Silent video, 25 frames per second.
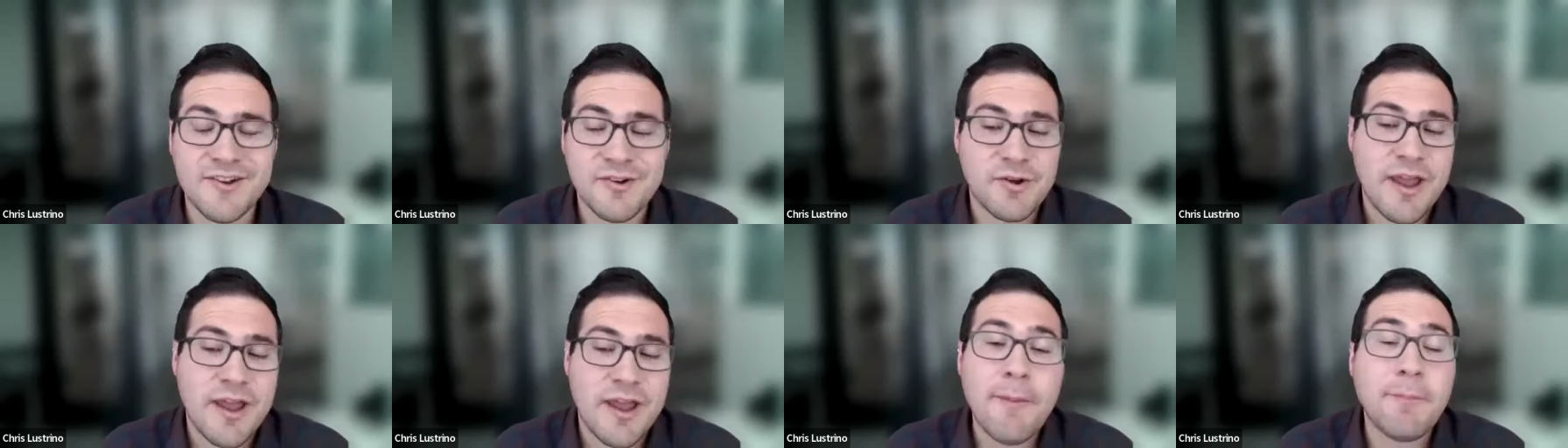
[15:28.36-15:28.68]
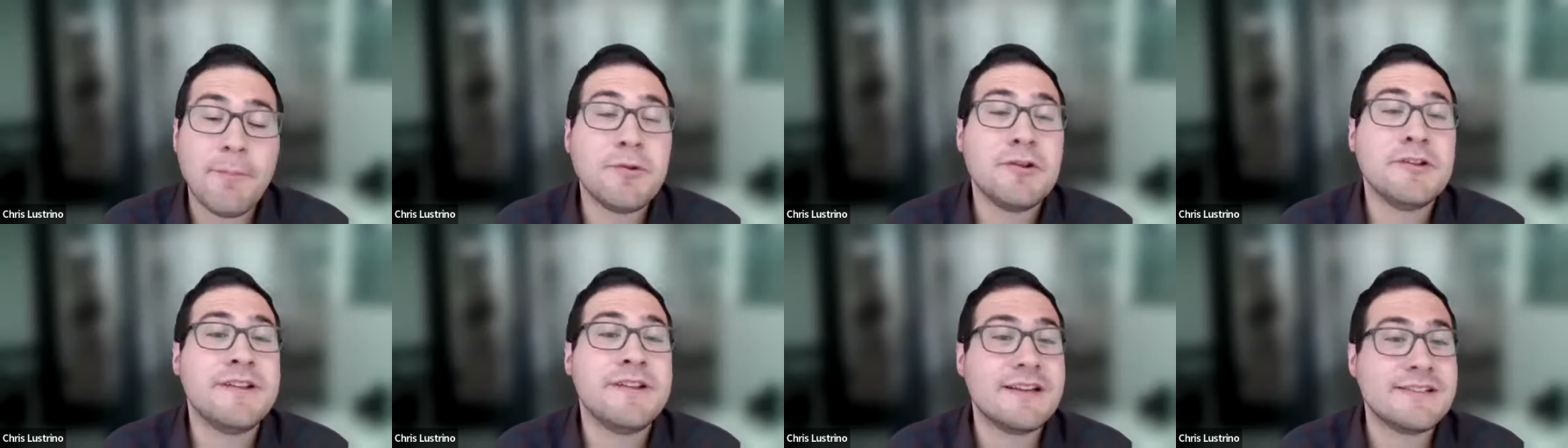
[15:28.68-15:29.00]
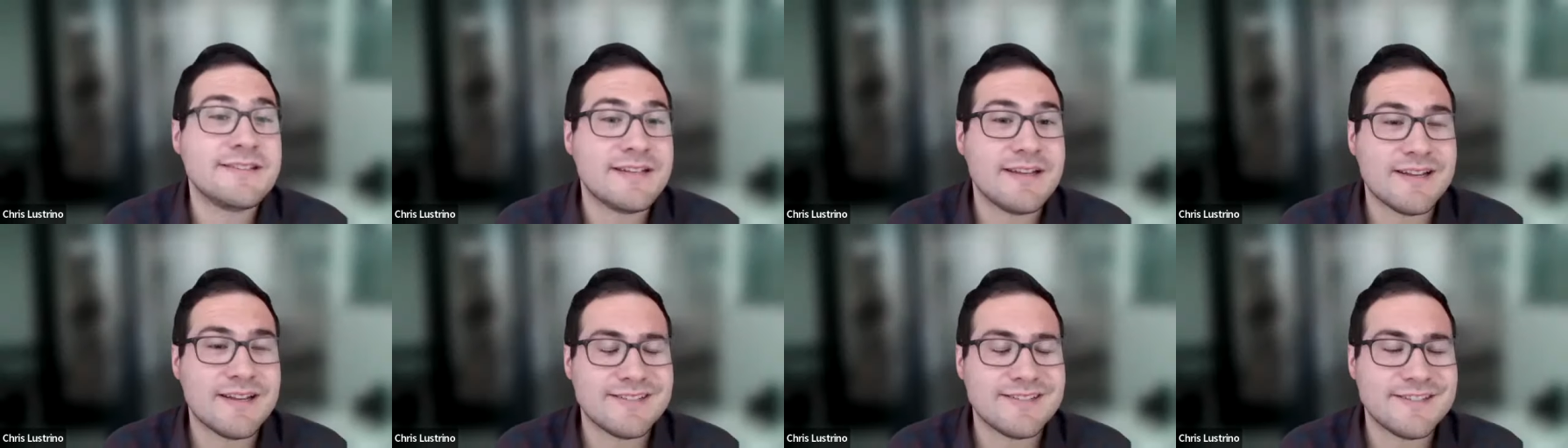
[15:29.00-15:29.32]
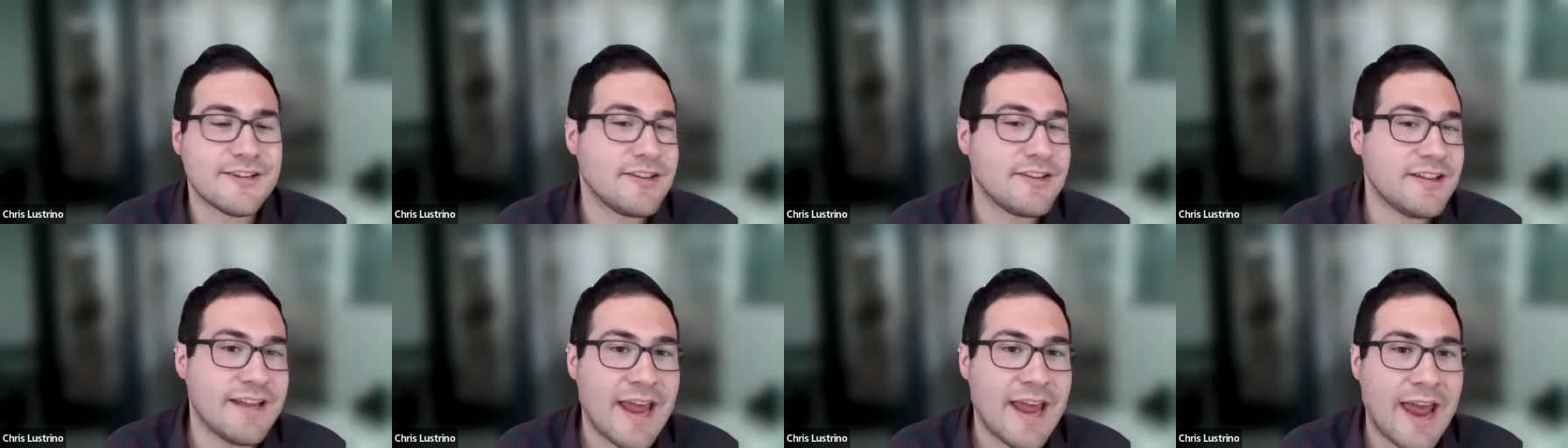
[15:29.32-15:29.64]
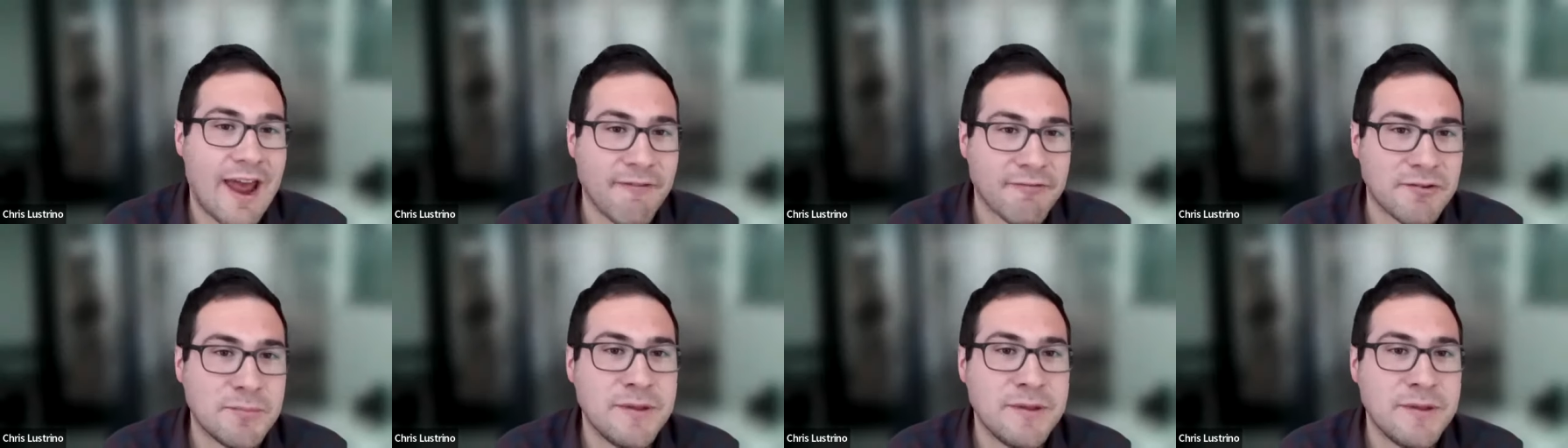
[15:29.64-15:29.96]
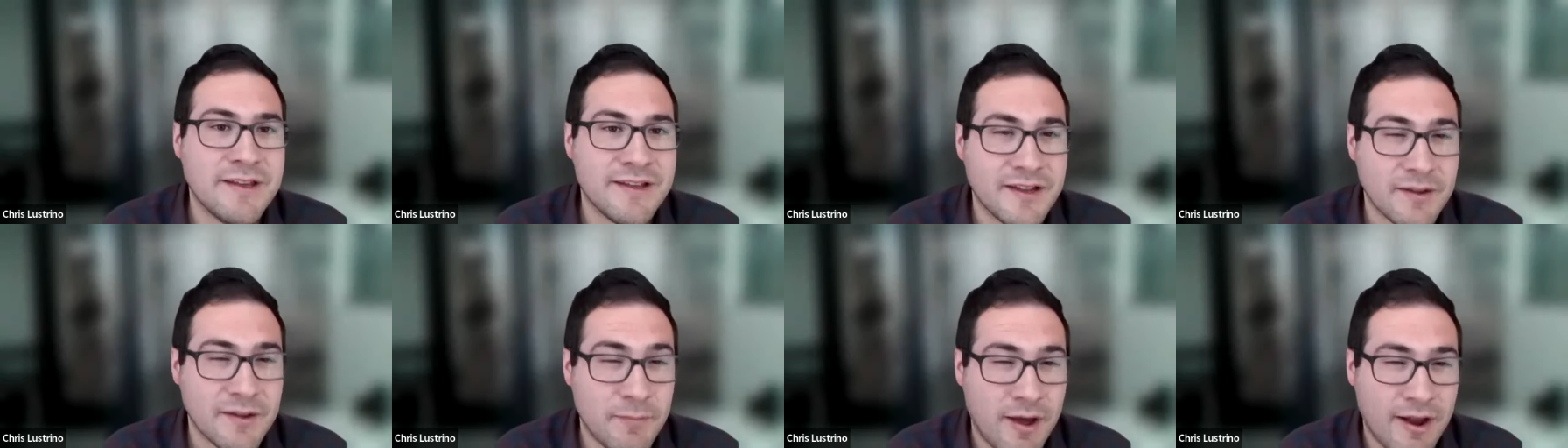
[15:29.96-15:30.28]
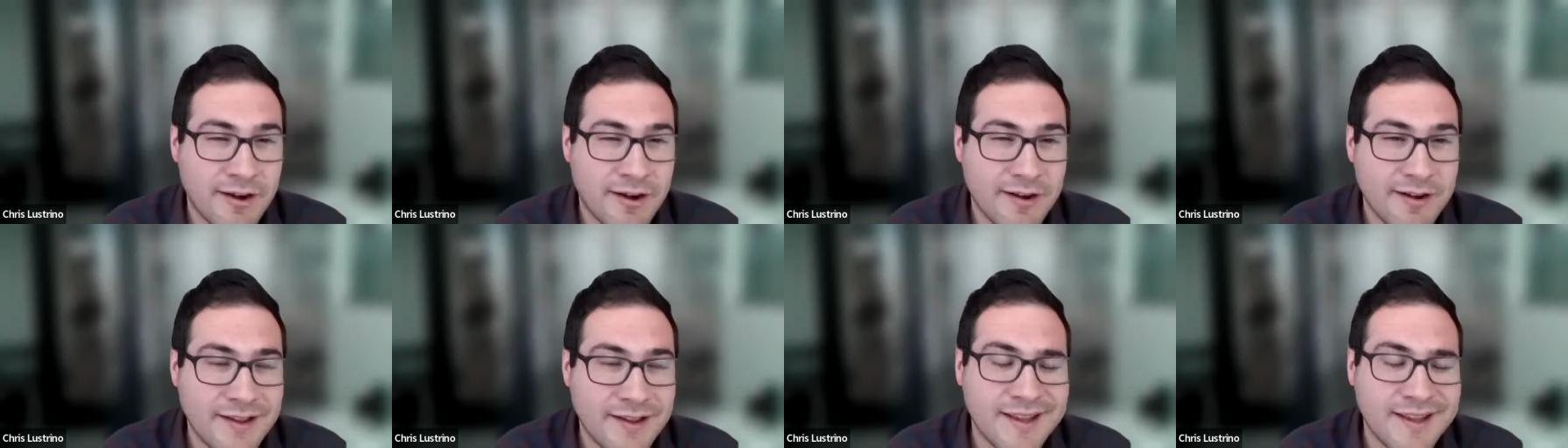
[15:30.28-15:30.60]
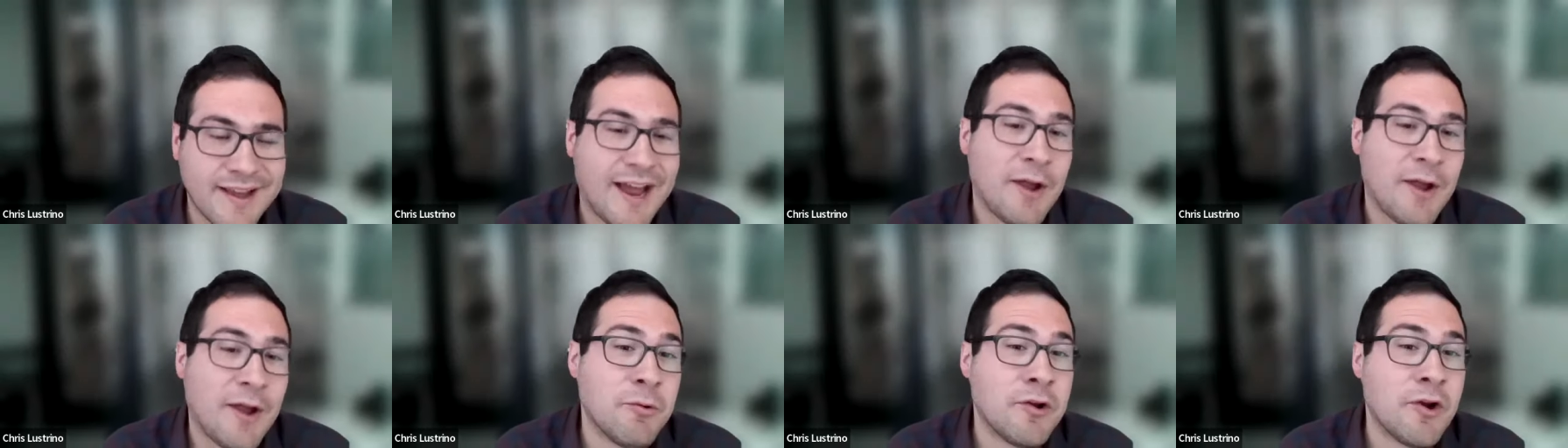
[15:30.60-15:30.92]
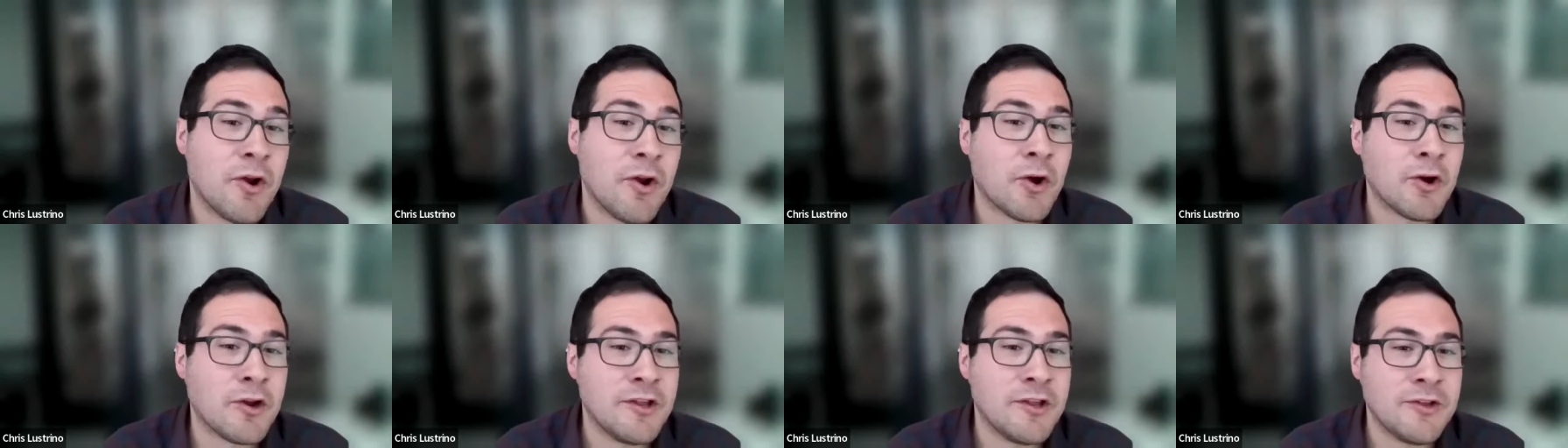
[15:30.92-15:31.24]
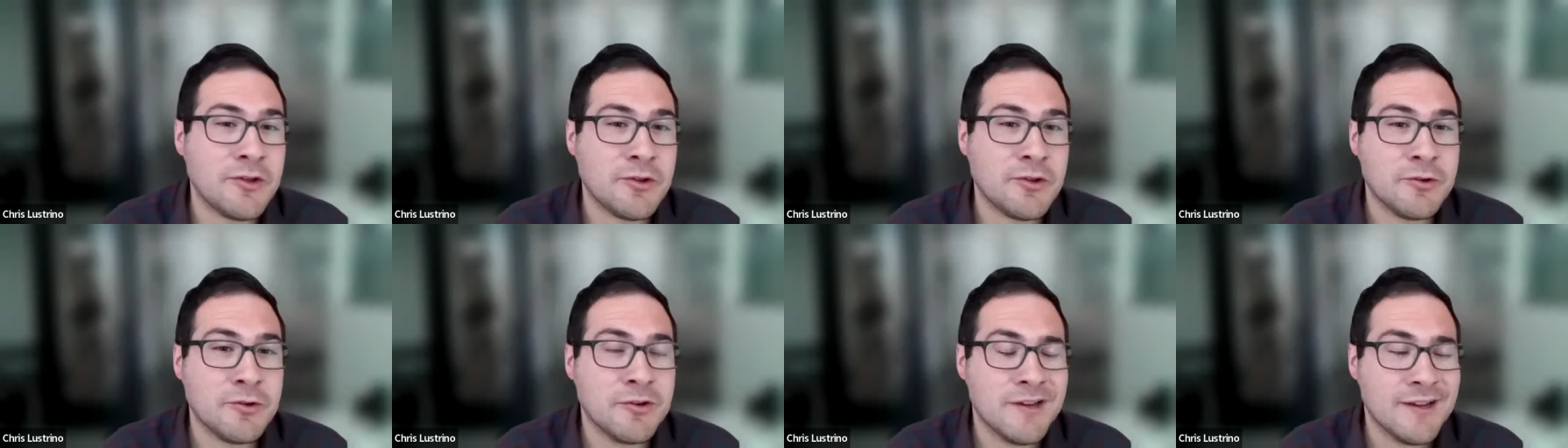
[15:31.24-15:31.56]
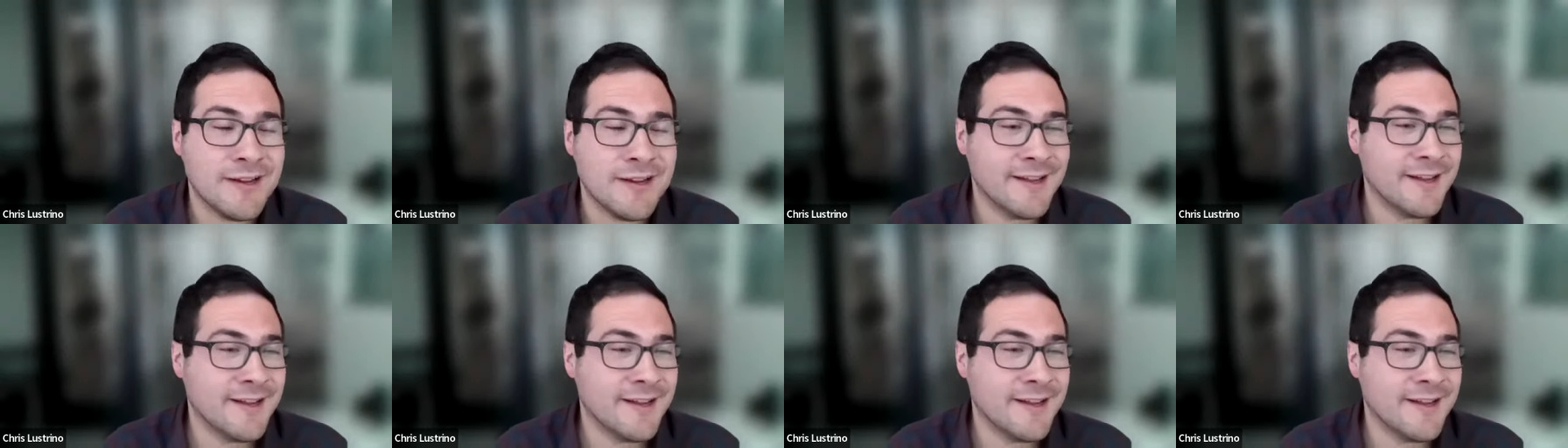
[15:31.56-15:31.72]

no capital doesn't necessarily have to be a commodity i would argue